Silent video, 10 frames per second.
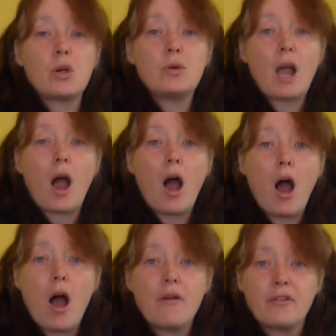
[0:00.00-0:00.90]
only
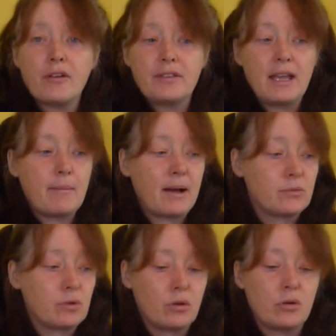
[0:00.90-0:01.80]
half of the amount
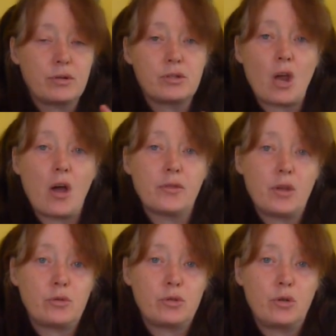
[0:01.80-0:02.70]
of currants on
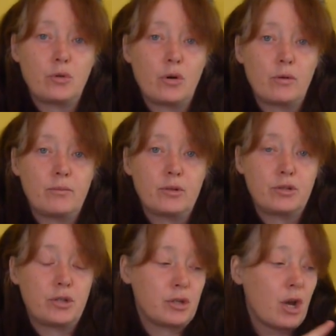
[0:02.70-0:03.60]
those 2 currant
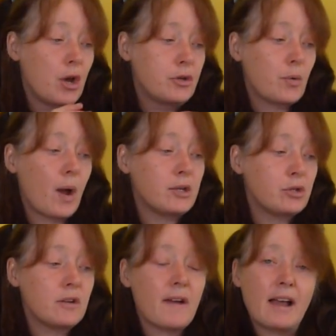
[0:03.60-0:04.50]
bushes. So I should
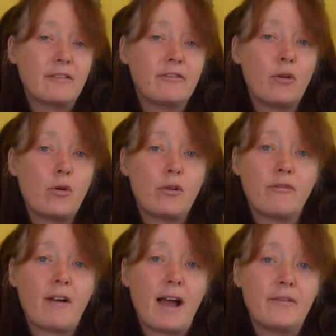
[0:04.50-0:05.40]
have had 4 or
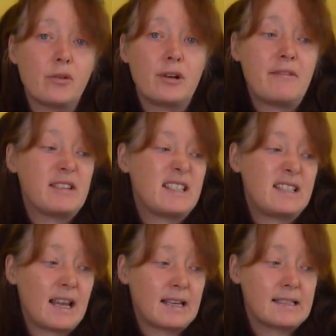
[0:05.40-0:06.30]
5 or even
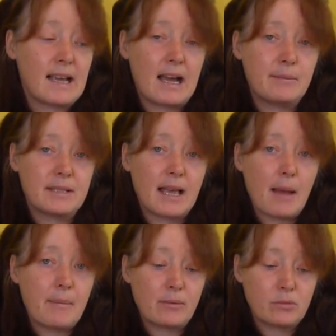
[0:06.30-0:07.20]
6 times that
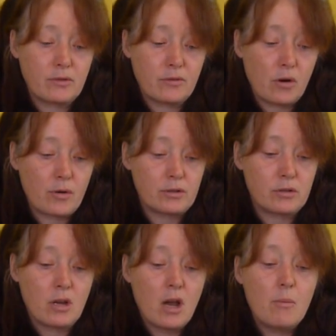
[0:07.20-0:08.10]
amount of currants.
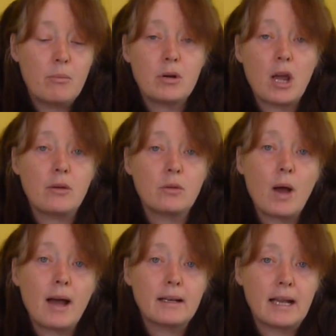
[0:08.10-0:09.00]
But no, the
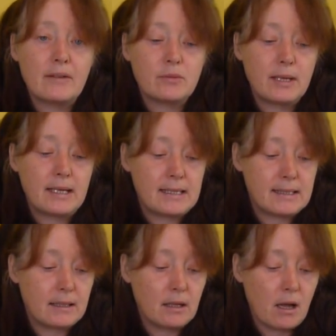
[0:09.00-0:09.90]
wildlife's been
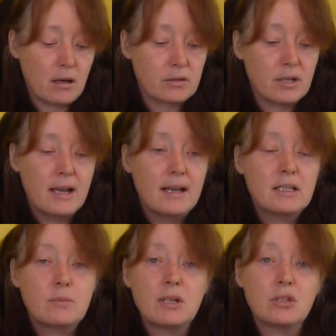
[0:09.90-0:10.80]
eating the lot. There's
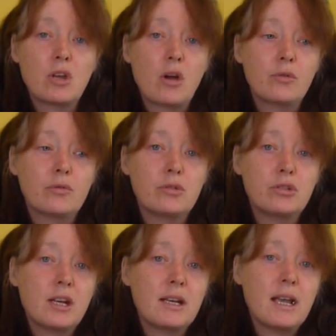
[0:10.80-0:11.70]
been a song thrush
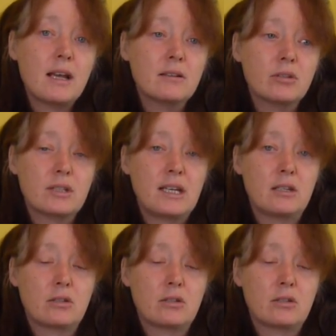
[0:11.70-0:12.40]
in there, because I've seen a